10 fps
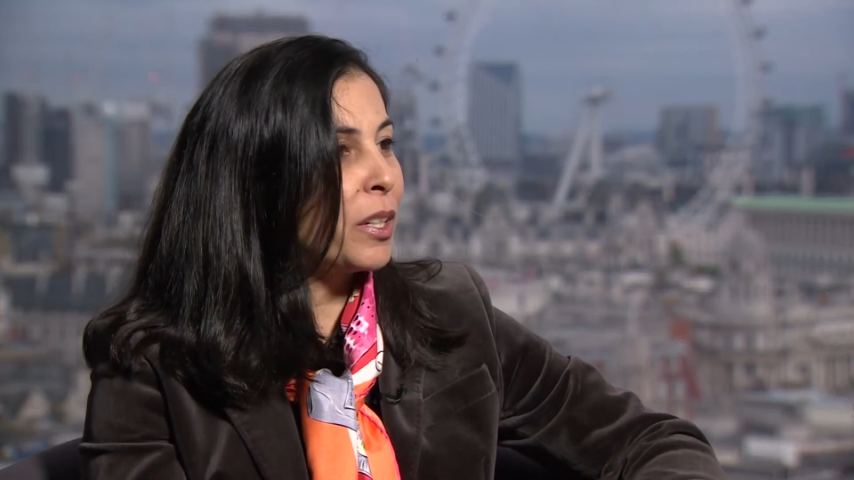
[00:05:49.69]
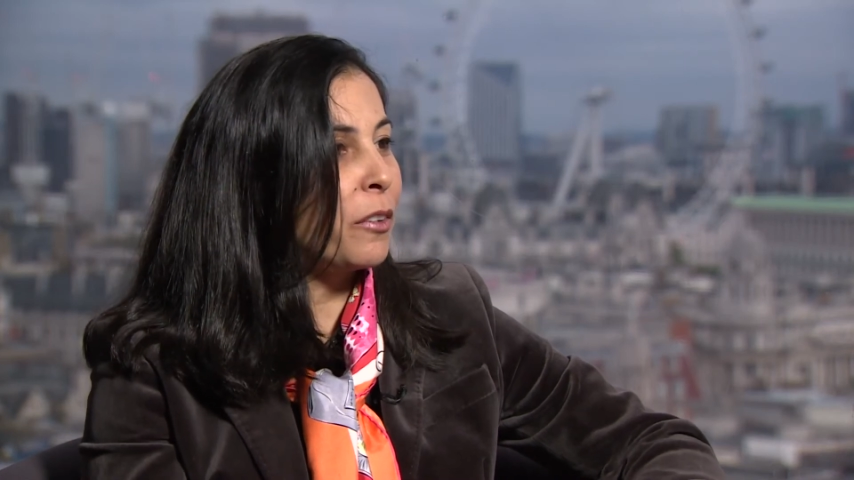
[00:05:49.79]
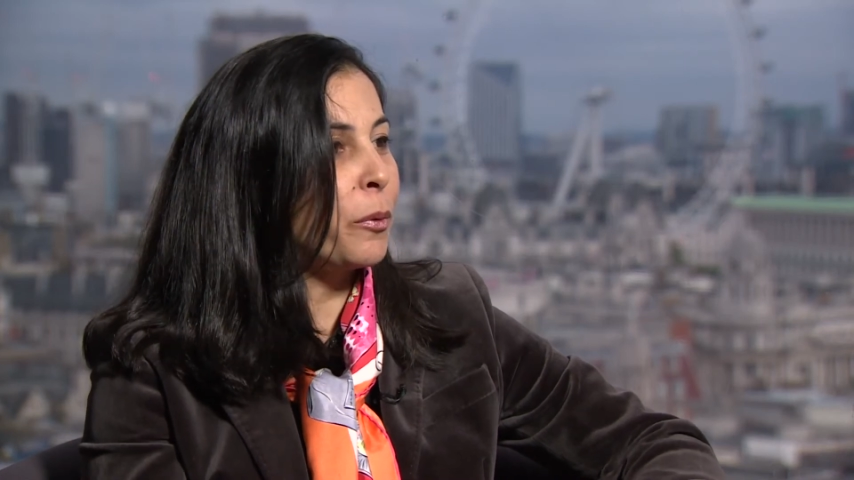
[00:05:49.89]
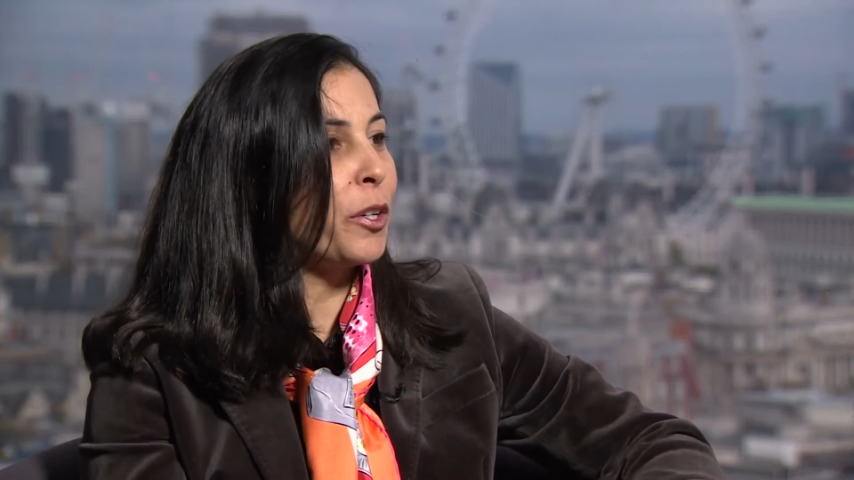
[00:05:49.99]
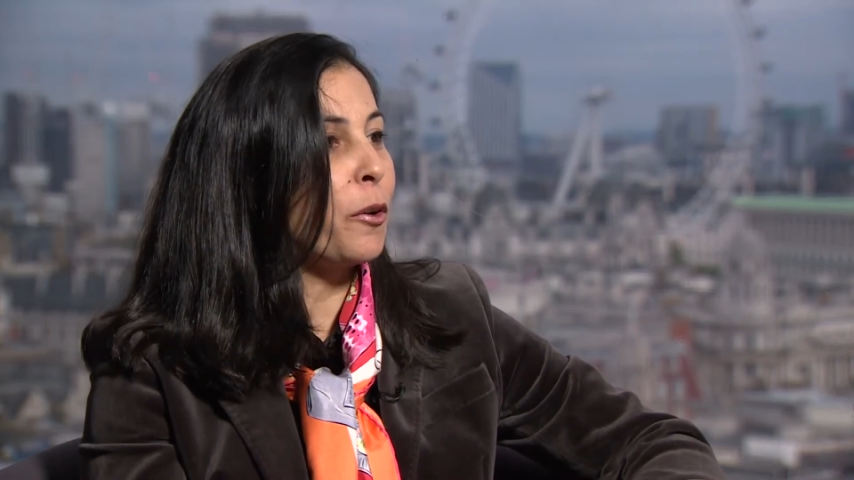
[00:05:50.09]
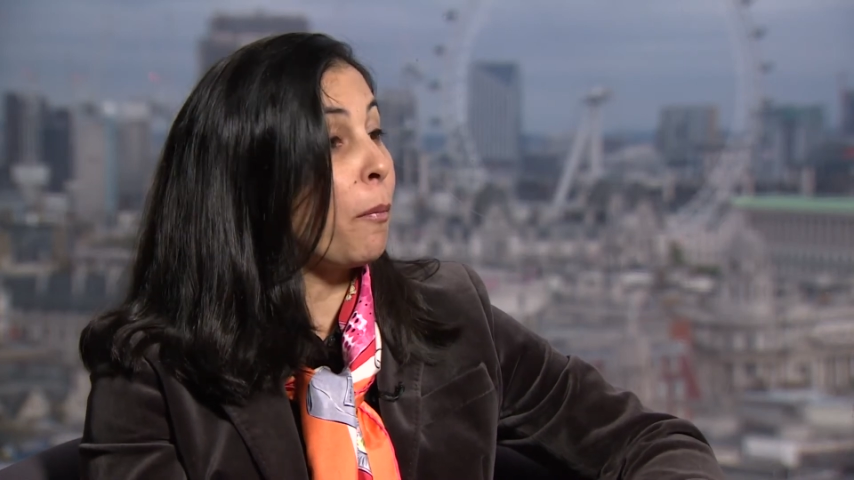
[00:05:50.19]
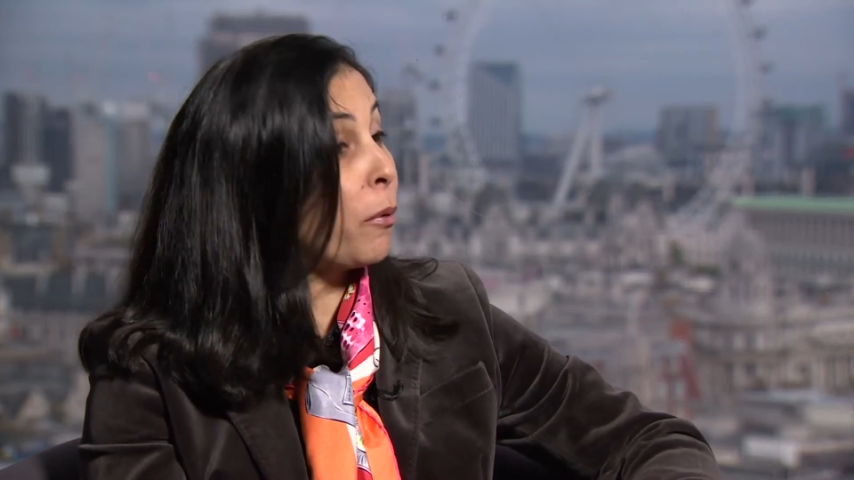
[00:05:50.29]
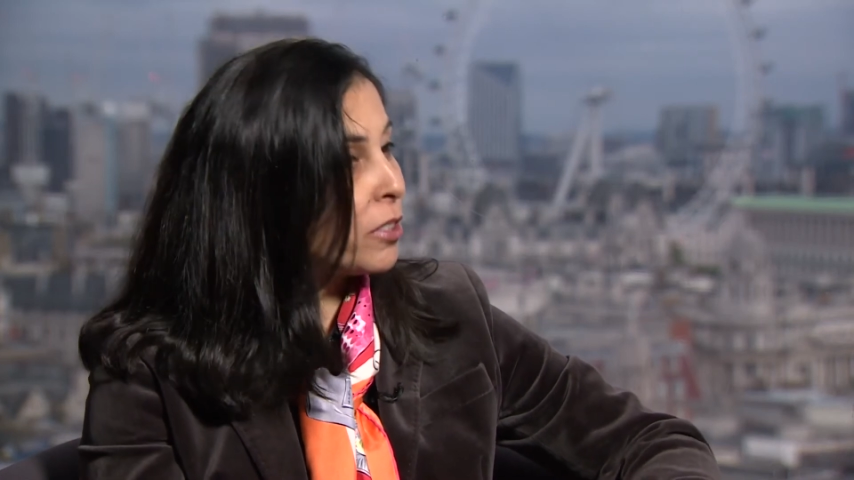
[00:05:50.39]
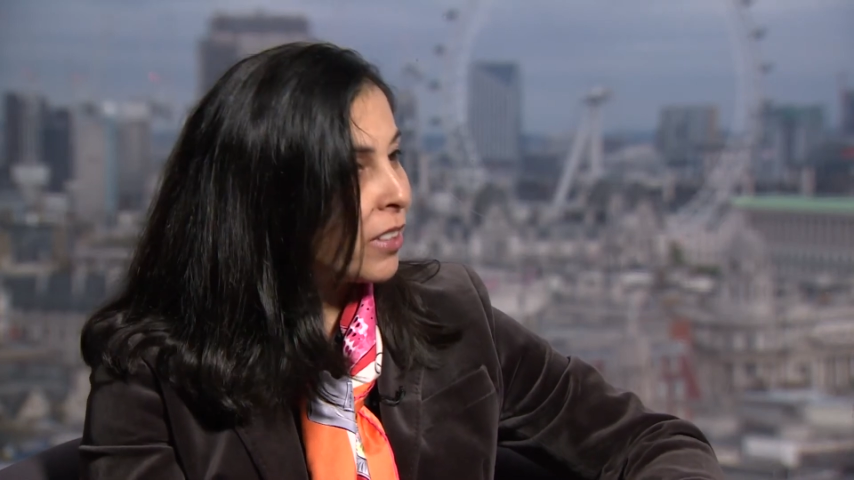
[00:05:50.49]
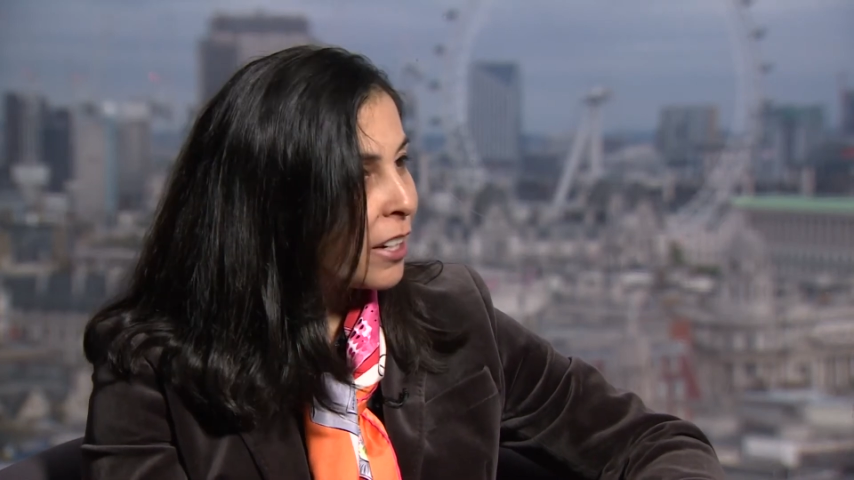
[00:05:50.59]
a real
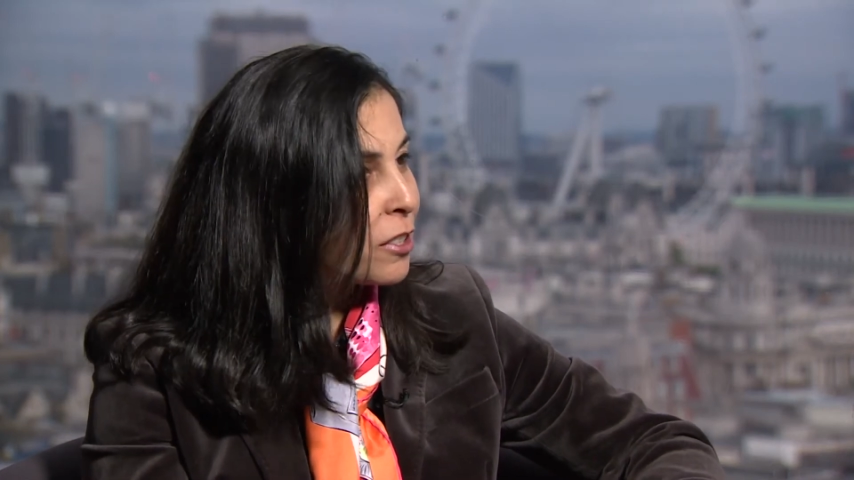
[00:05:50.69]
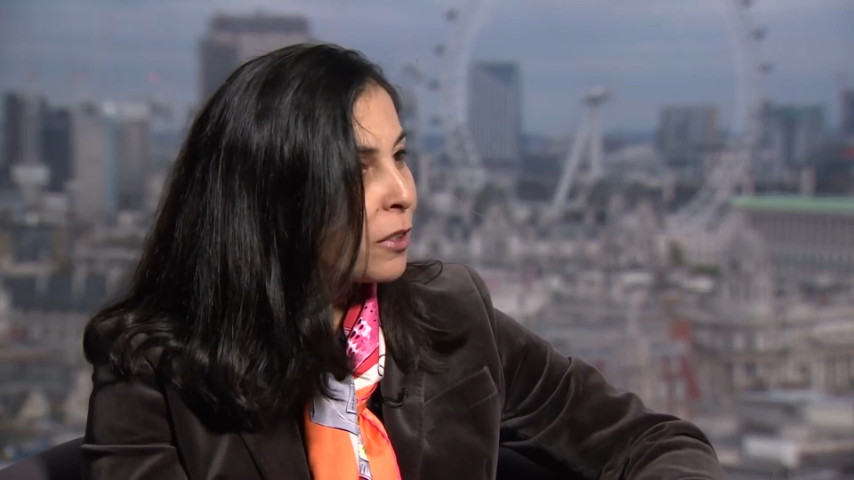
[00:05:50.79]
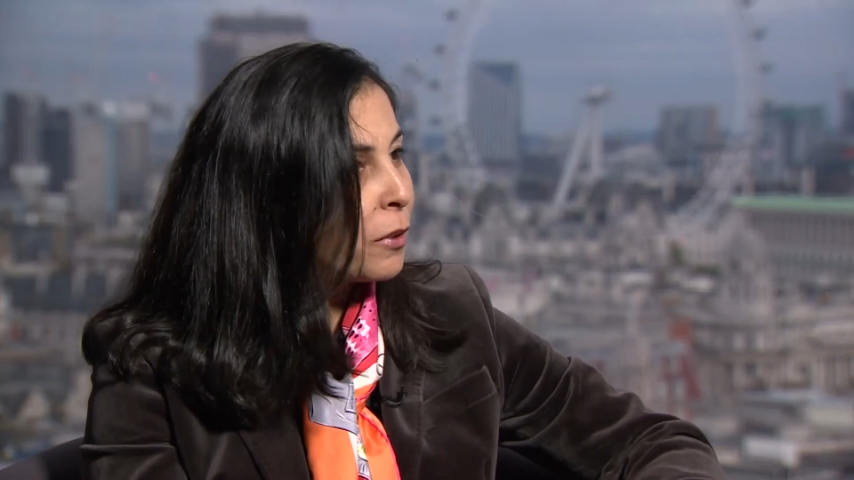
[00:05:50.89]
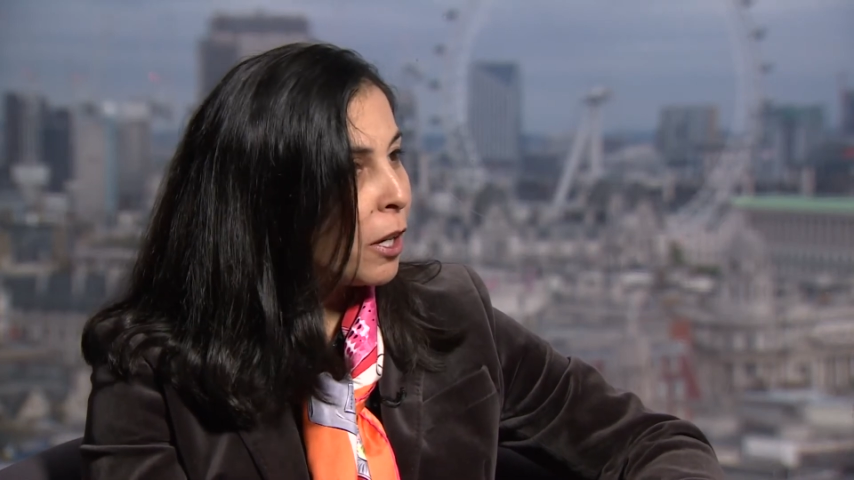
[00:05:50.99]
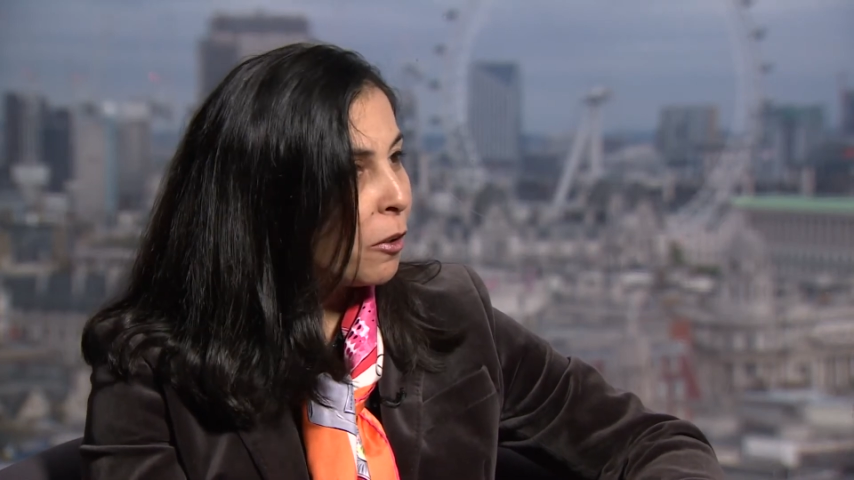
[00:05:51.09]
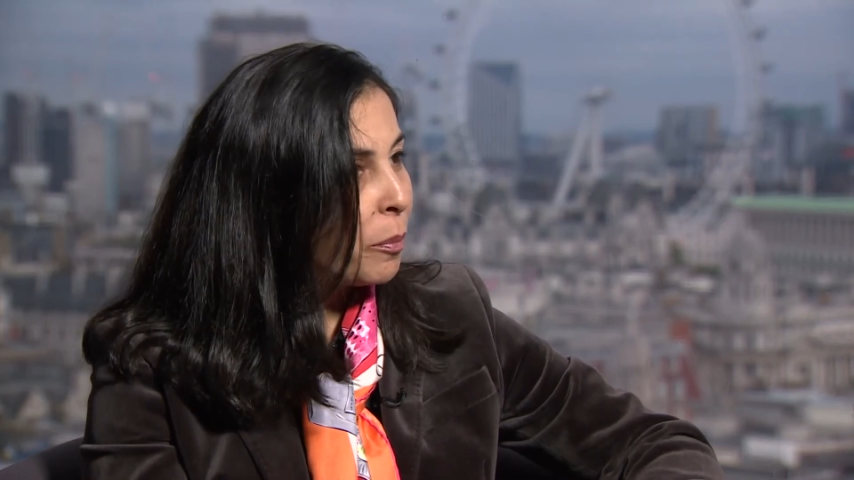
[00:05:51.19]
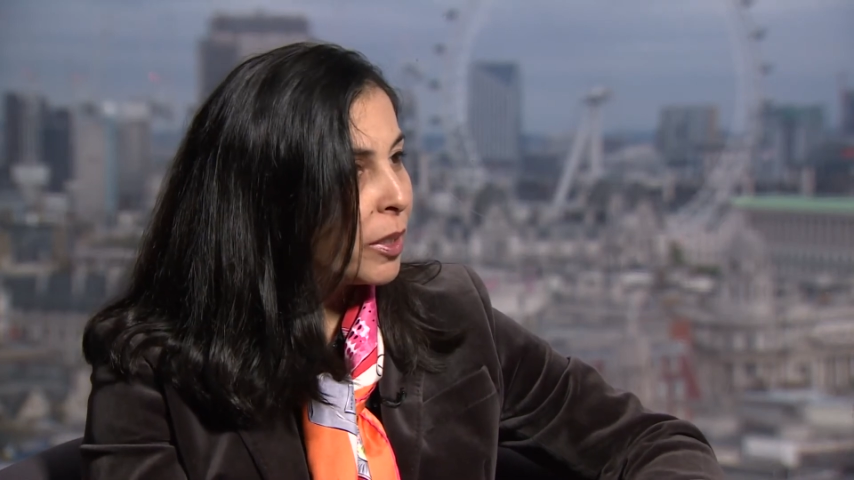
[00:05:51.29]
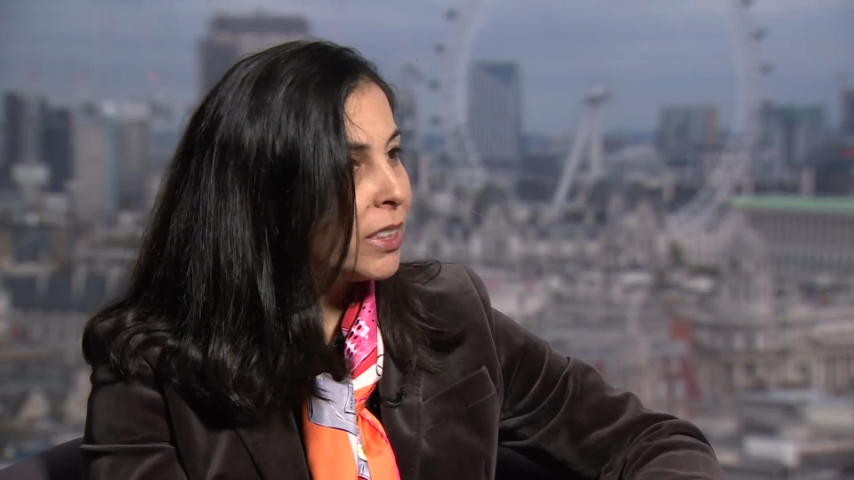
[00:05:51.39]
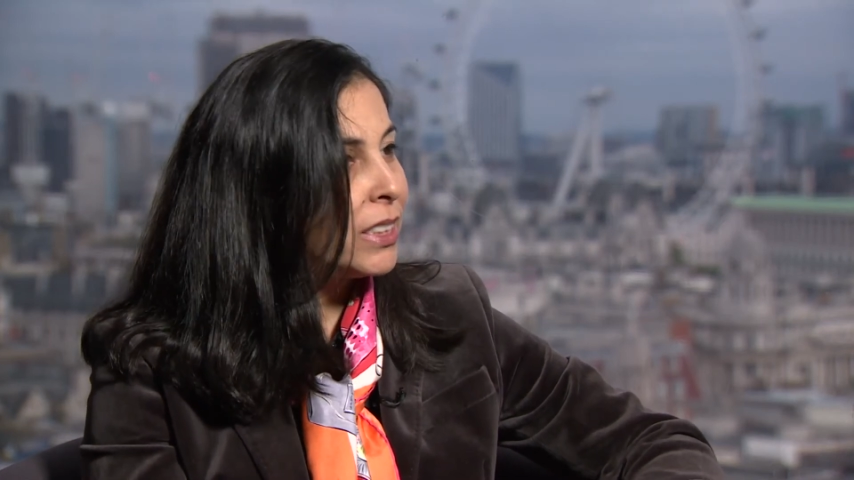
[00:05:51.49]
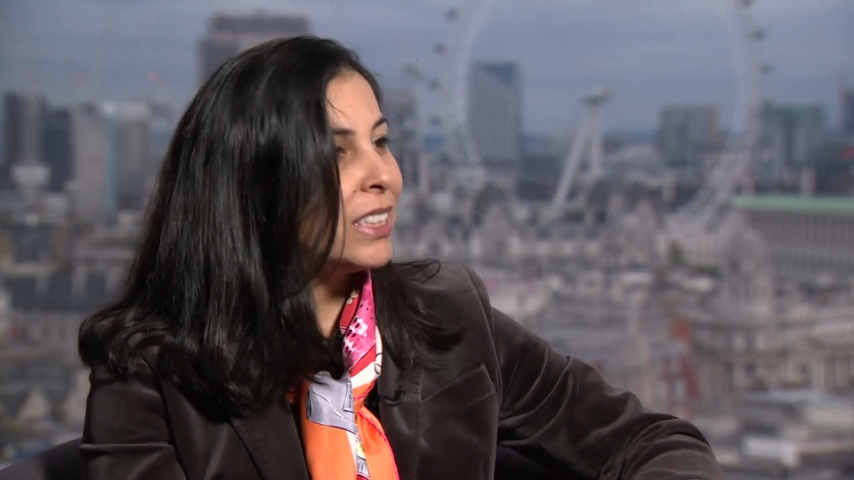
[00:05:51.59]
multinational
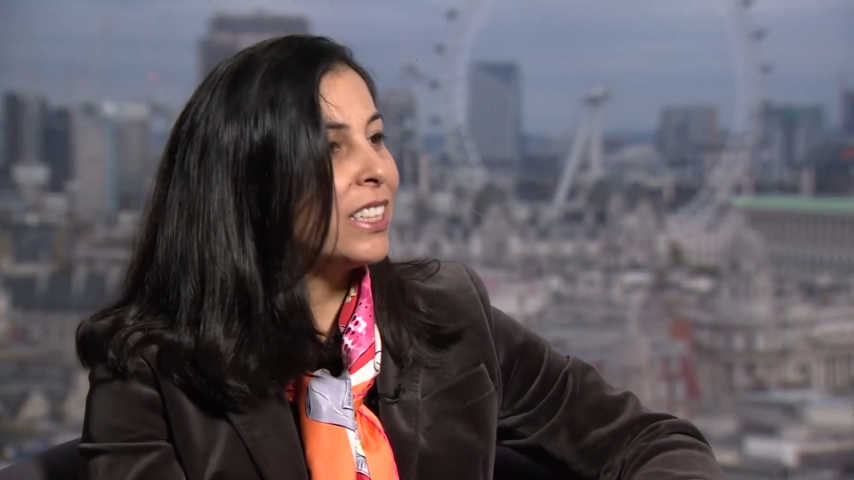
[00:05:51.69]
company